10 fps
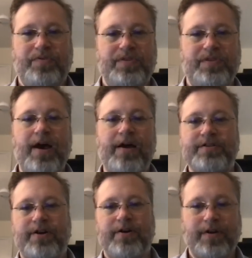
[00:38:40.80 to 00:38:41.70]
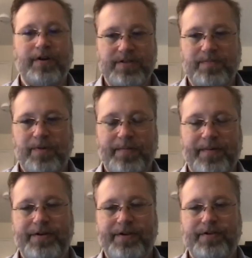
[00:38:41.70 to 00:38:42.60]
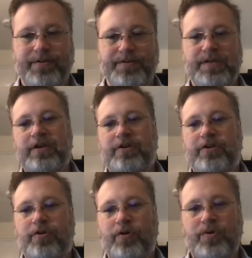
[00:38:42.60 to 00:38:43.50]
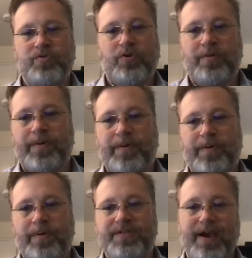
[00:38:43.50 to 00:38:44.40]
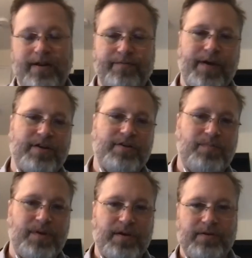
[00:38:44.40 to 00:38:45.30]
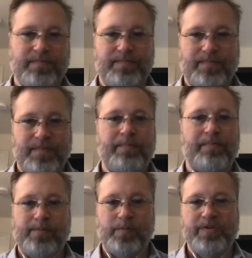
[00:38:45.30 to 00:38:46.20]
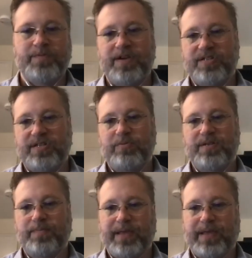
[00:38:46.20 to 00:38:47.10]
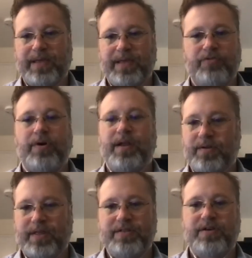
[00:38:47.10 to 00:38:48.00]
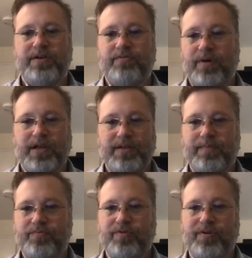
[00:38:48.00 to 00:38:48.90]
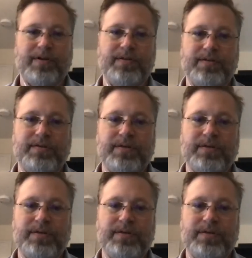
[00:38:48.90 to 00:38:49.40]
non-targeted small molecules, you always worry about the side effects being a problem, especially with something that would be chronic, that's a chronic type treatment.